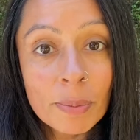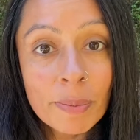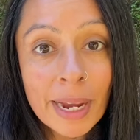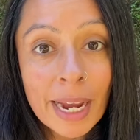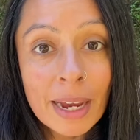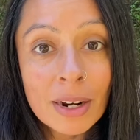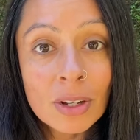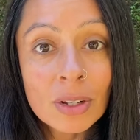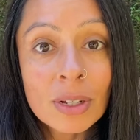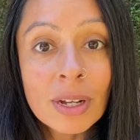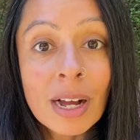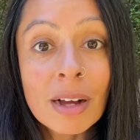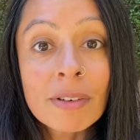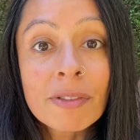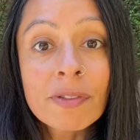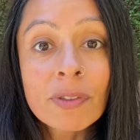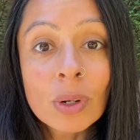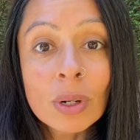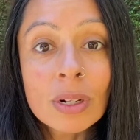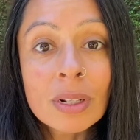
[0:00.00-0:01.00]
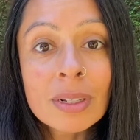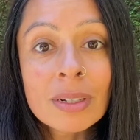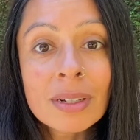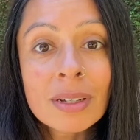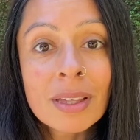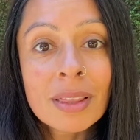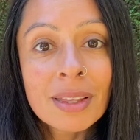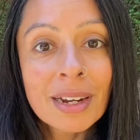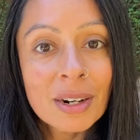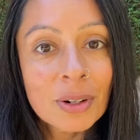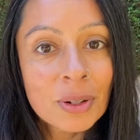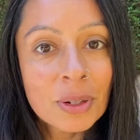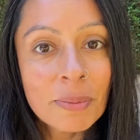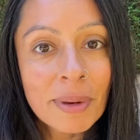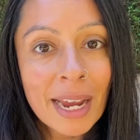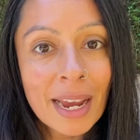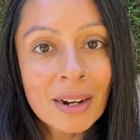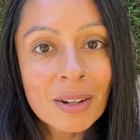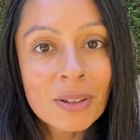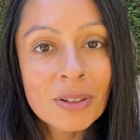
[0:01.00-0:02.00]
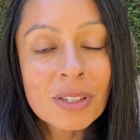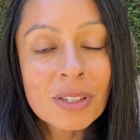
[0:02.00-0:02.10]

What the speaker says: panel, a full thyroid panel. So